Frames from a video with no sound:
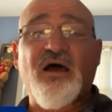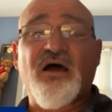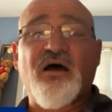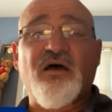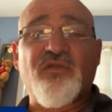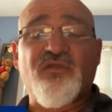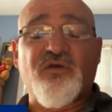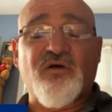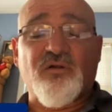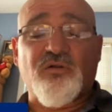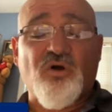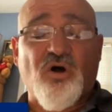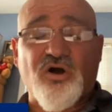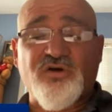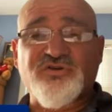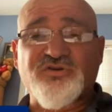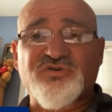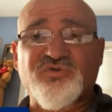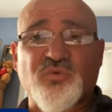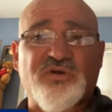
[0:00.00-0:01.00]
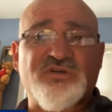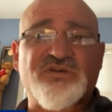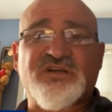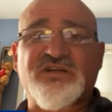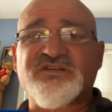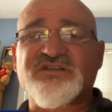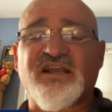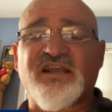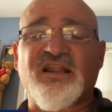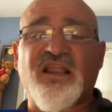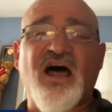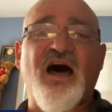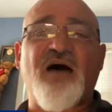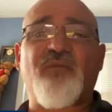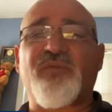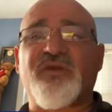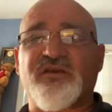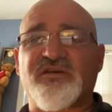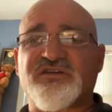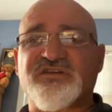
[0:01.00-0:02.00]
The largest ones can send
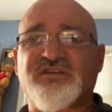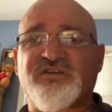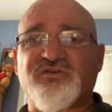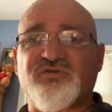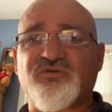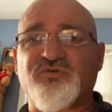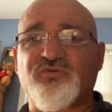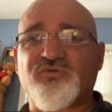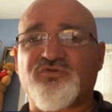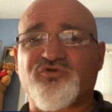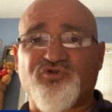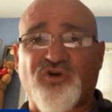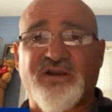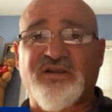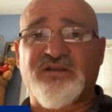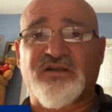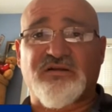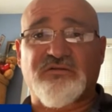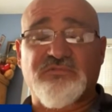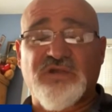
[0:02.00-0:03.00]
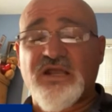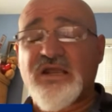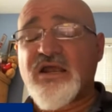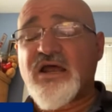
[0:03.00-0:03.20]
lobbyists to Trenton